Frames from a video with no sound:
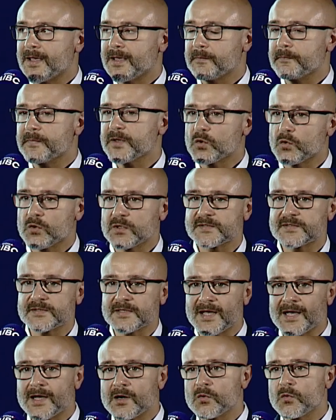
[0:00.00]
because
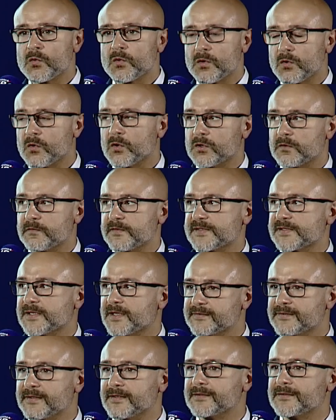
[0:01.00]
now, all of a
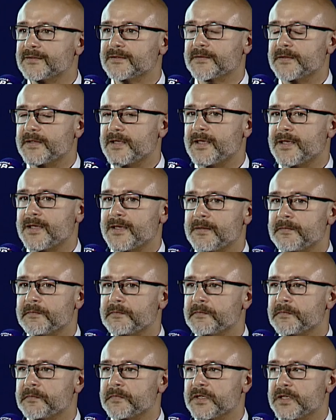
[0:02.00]
sudden,
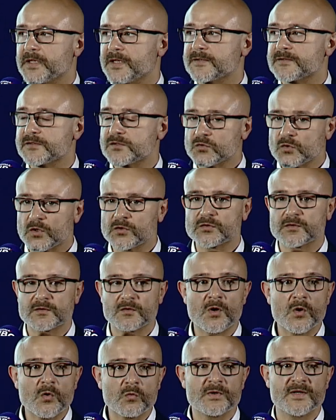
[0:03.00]
it's not
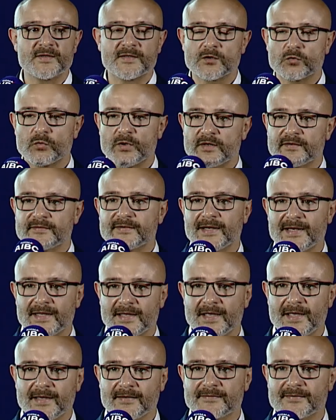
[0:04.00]
only that we are
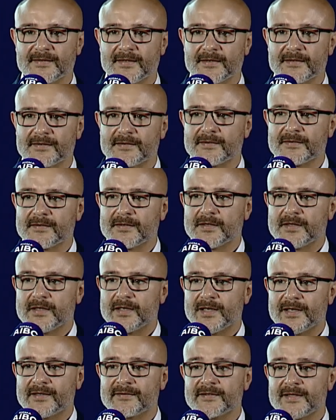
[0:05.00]
delegating
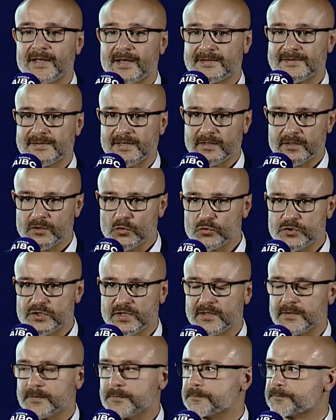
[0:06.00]
the
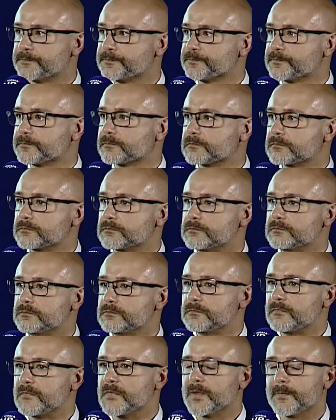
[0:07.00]
execution,
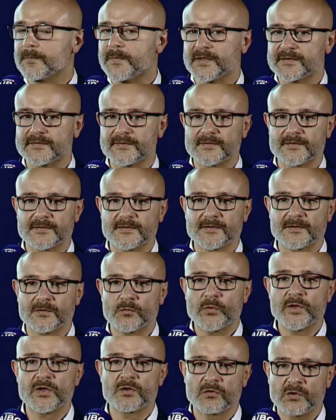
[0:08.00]
but
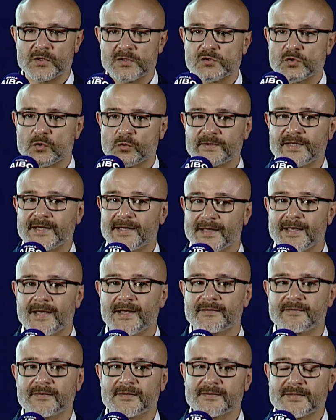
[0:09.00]
we're also
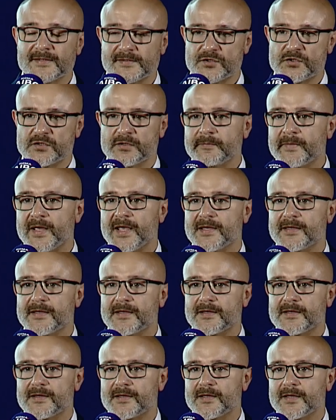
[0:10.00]
delegating
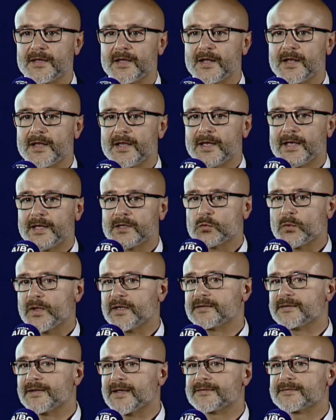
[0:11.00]
decision-making. And
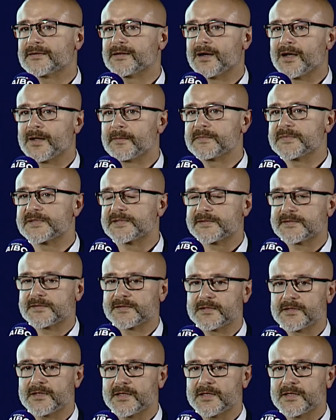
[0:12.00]
when that comes